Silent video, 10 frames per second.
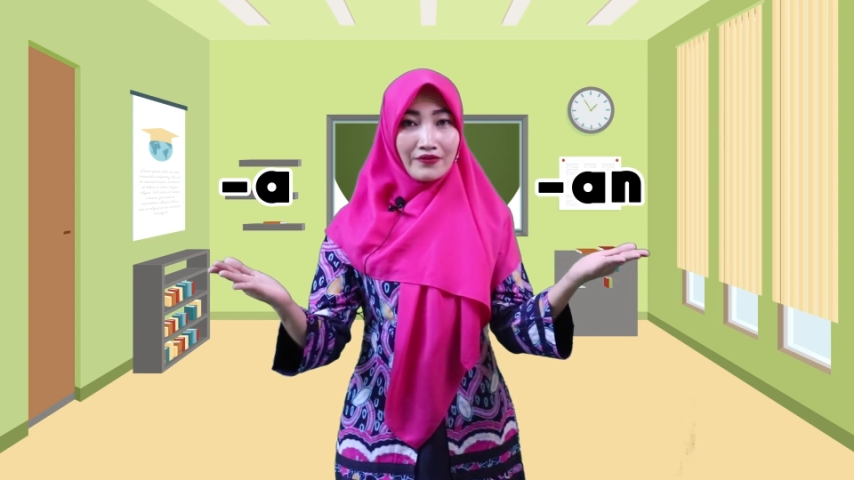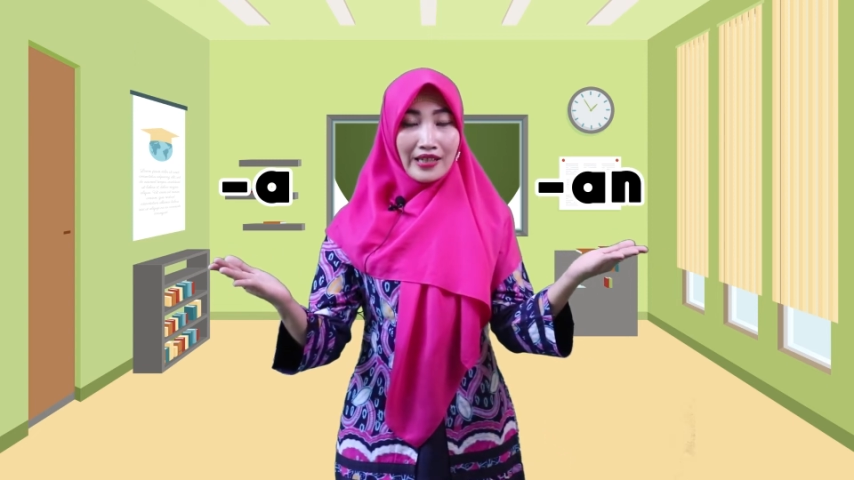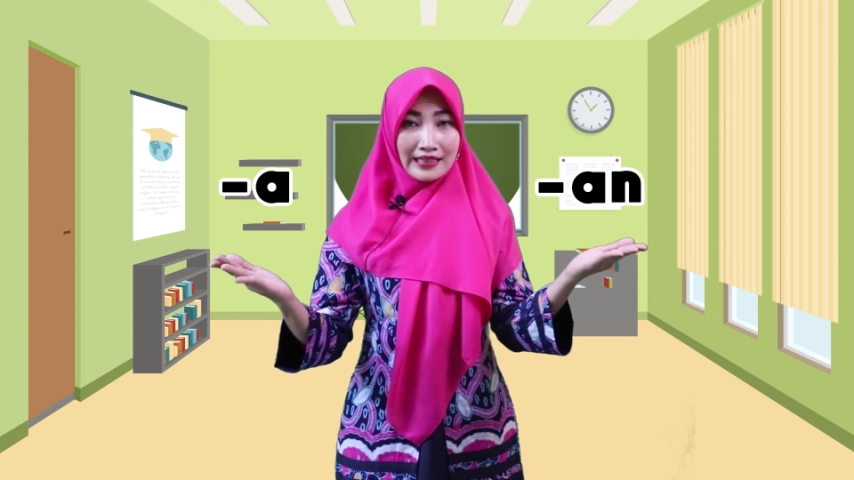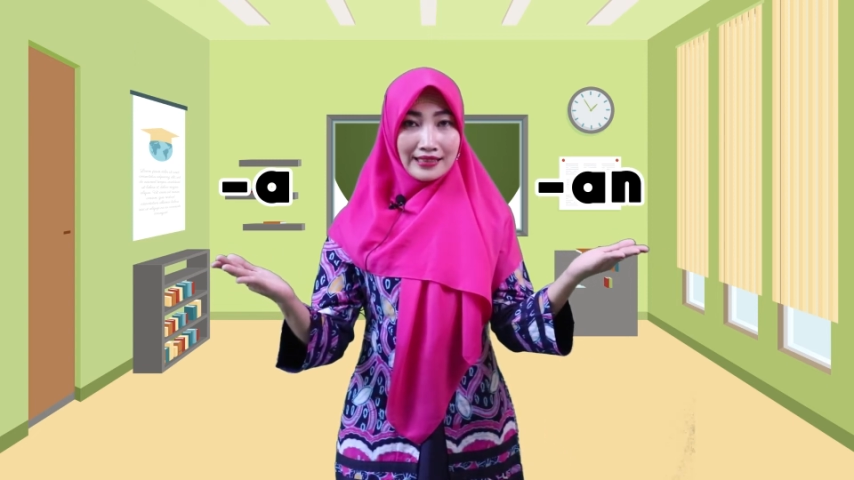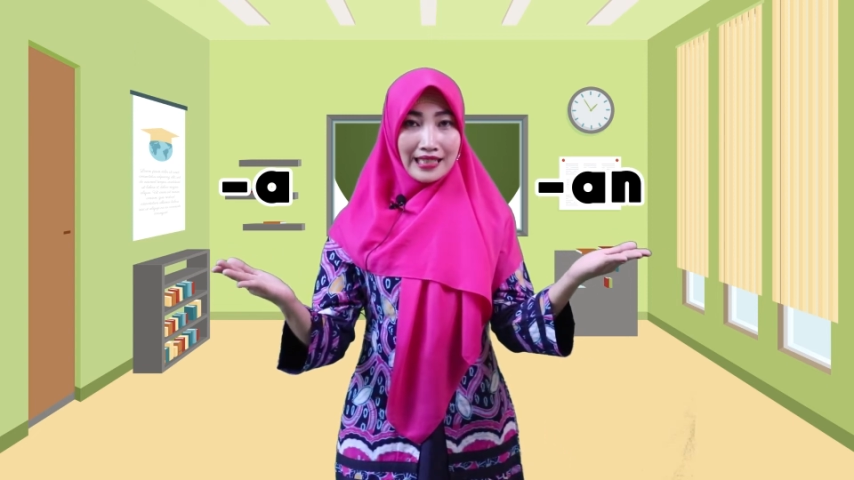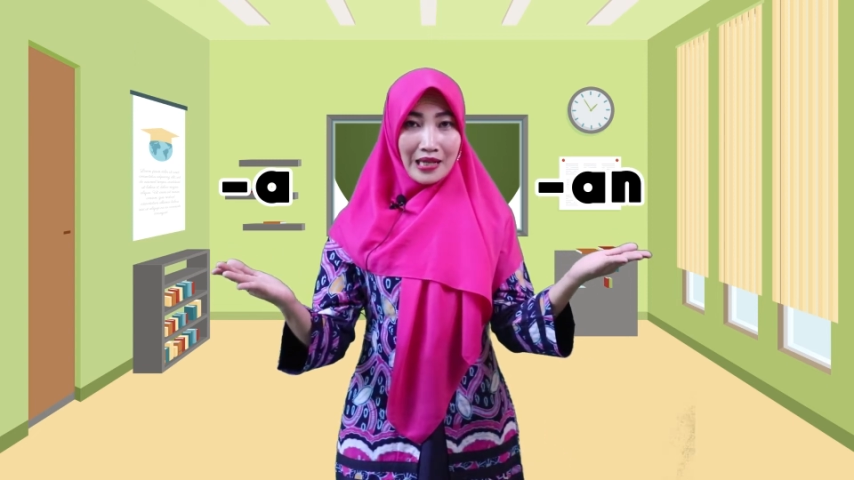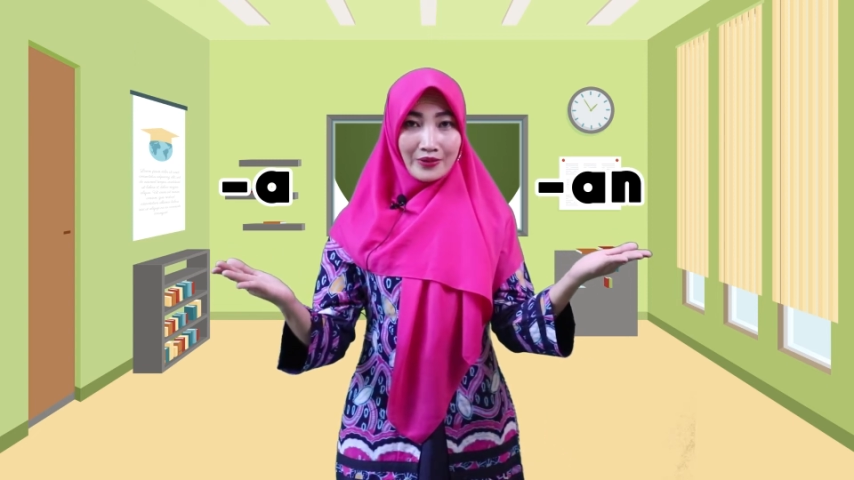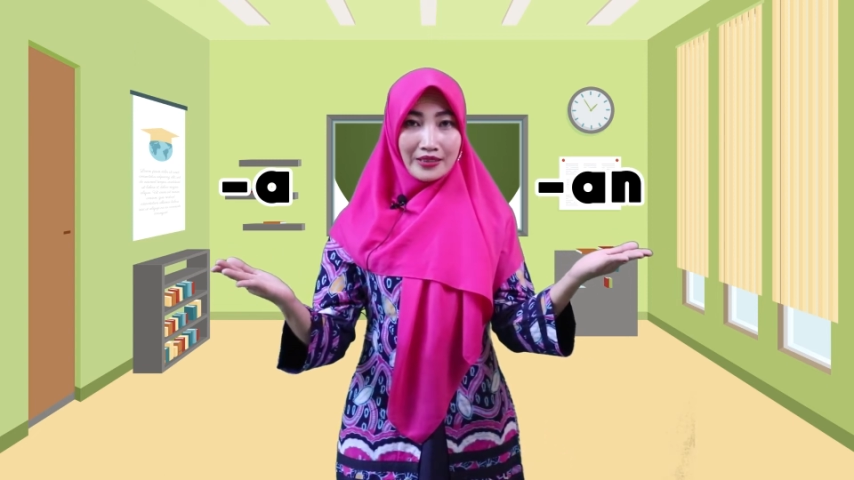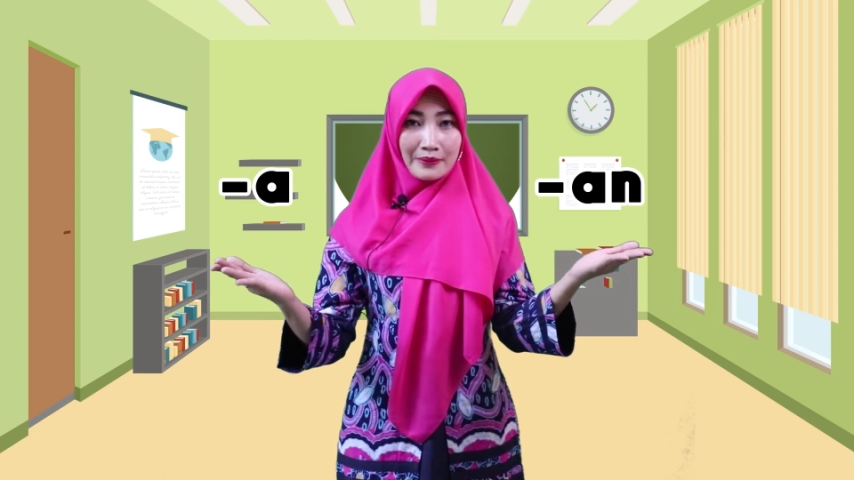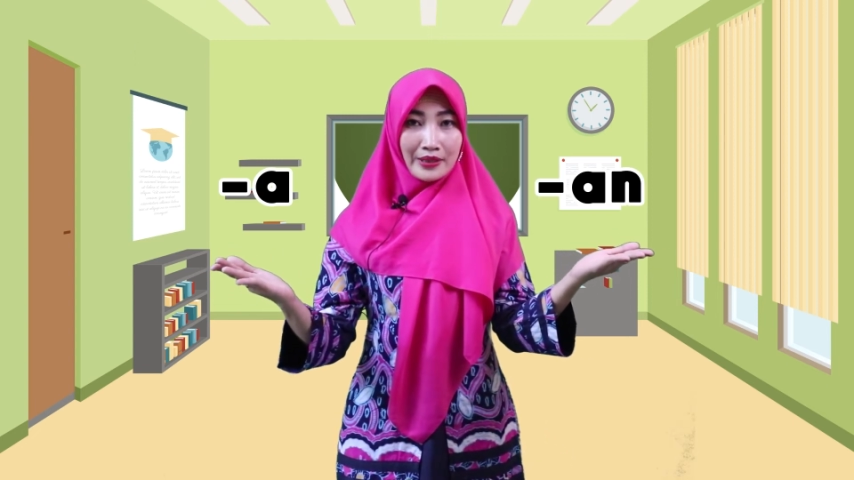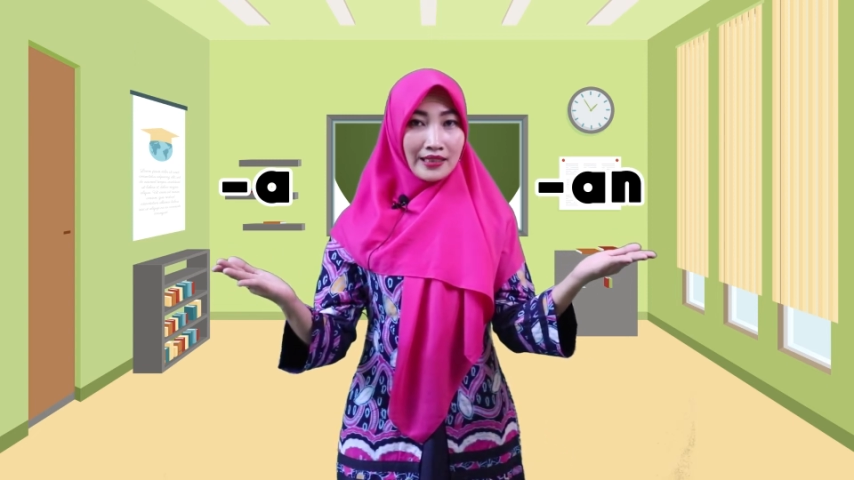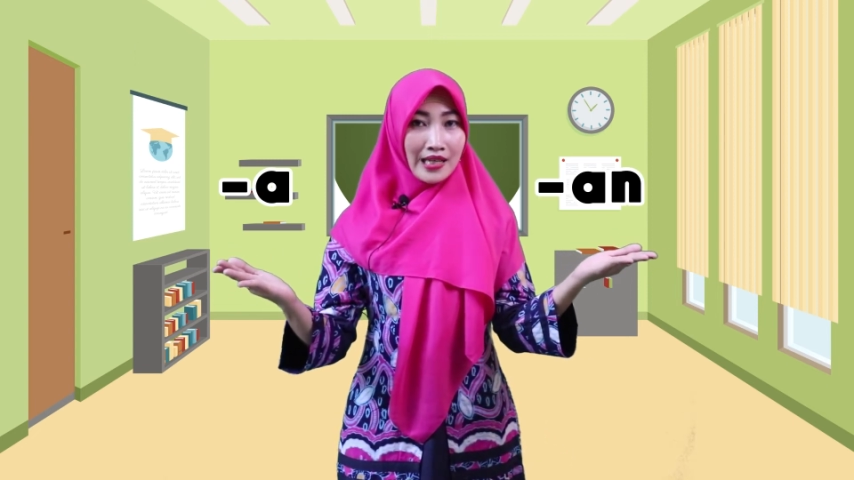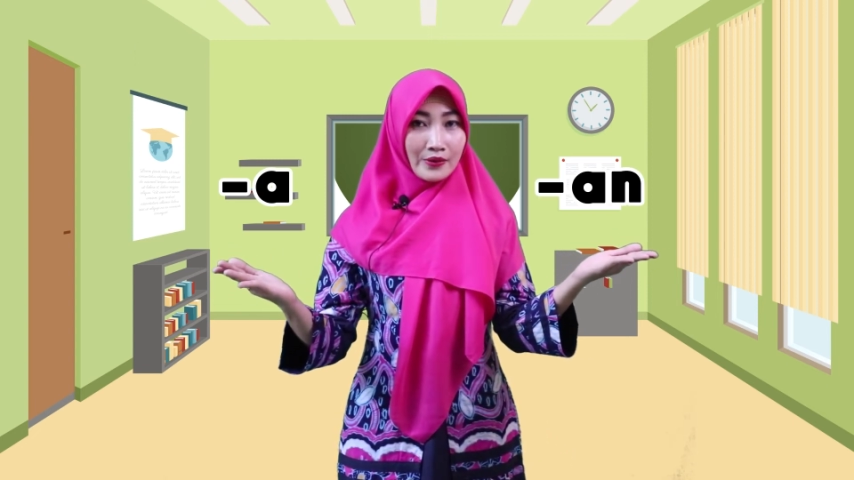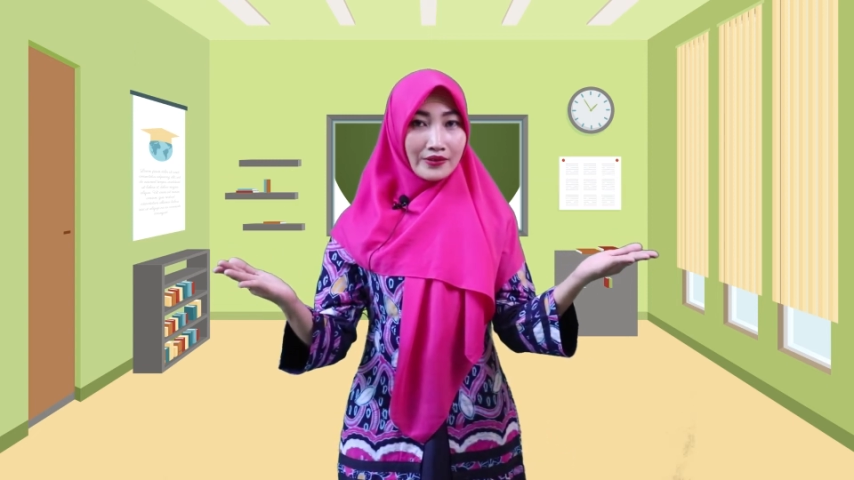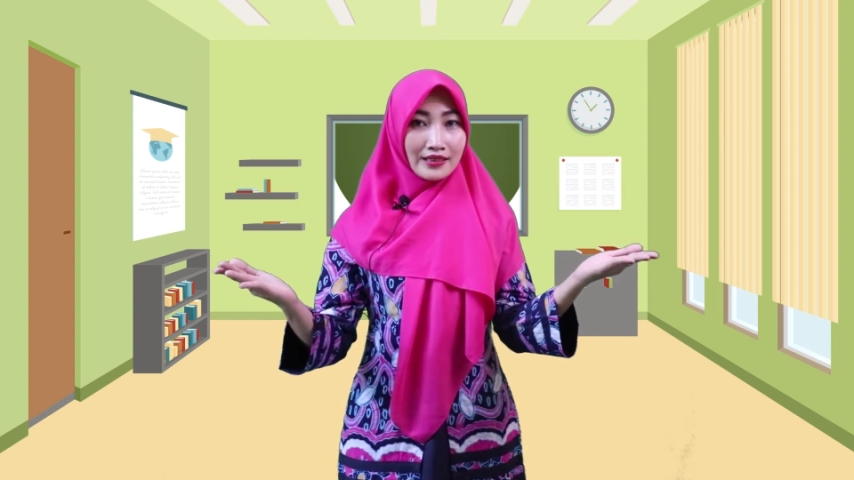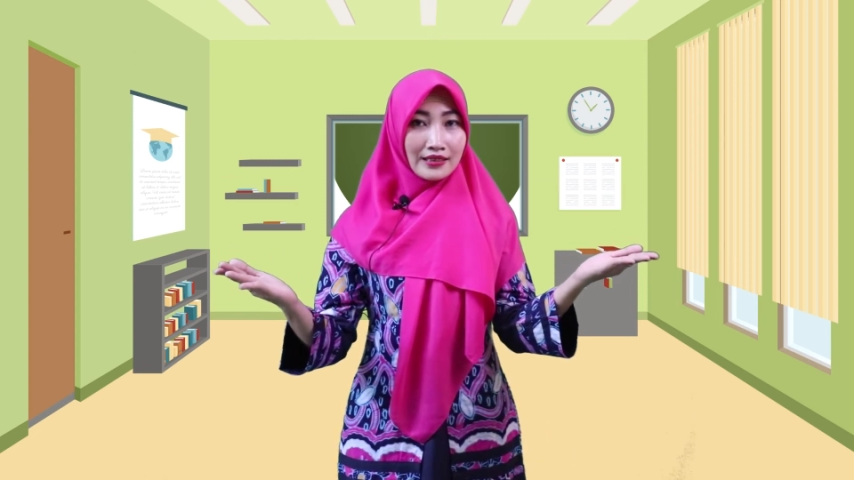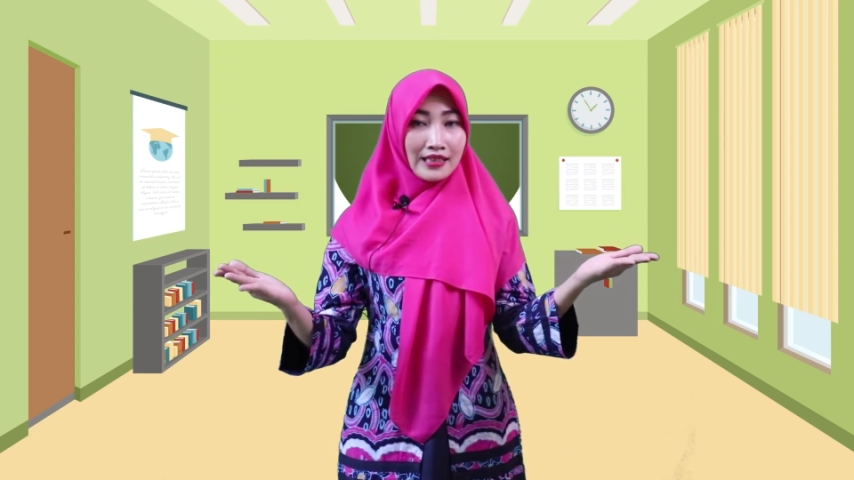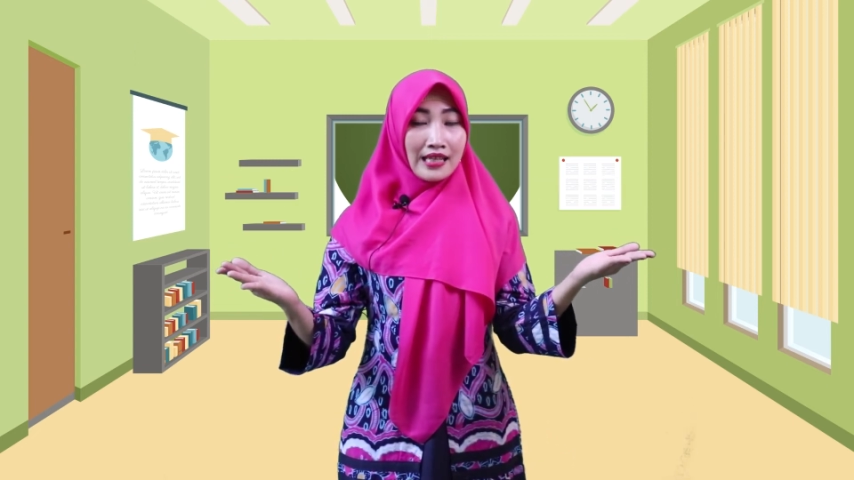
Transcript: uncountable nouns.